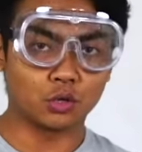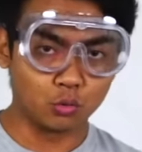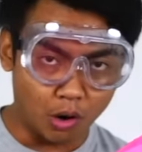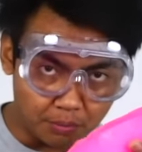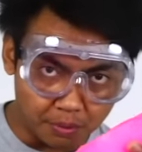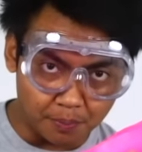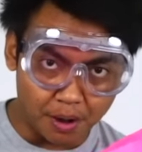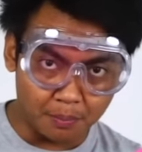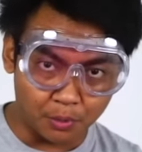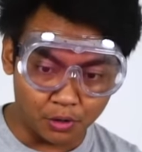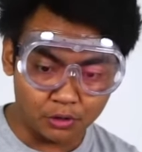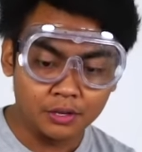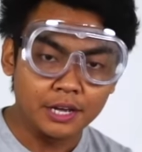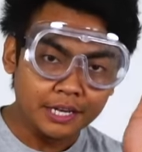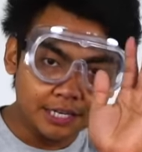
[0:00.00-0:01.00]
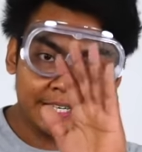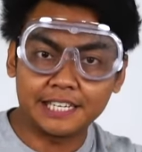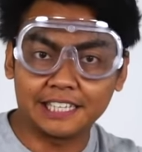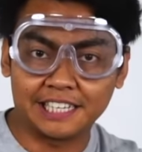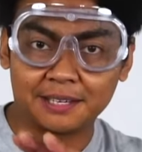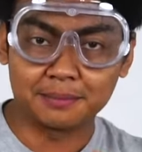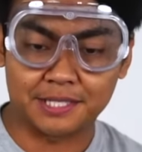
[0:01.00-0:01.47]
So wubble bubble,
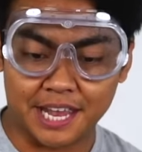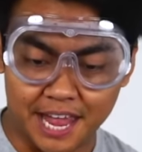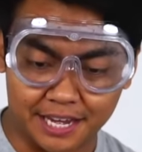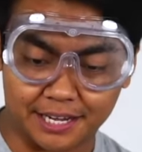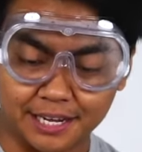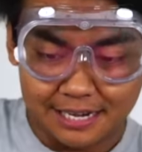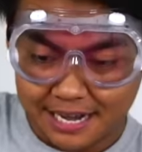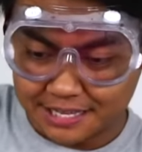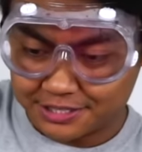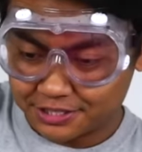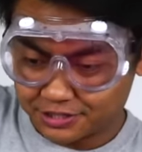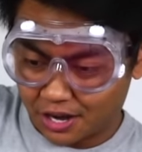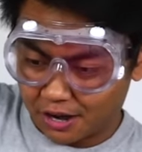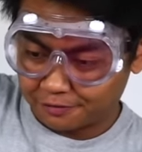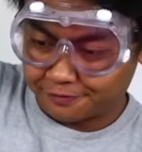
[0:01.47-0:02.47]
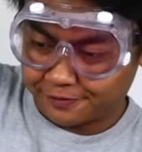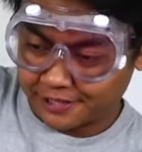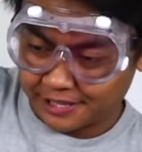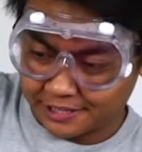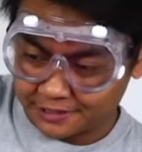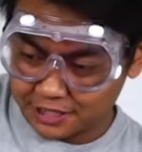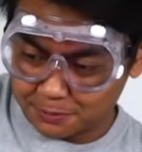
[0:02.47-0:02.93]
helium tank, let's start
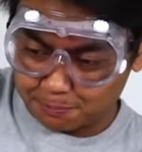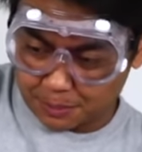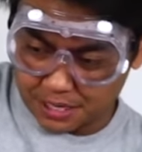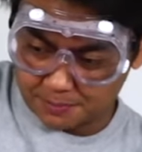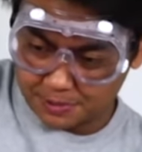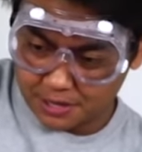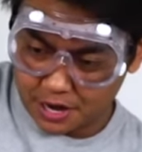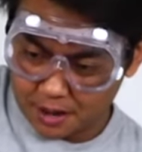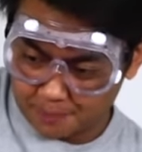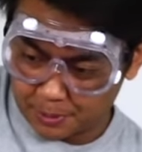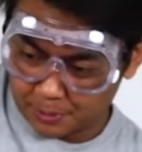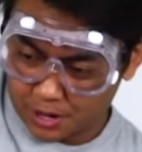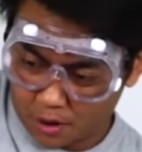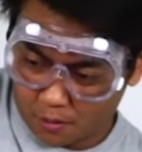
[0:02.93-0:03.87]
filling this baby up. Here we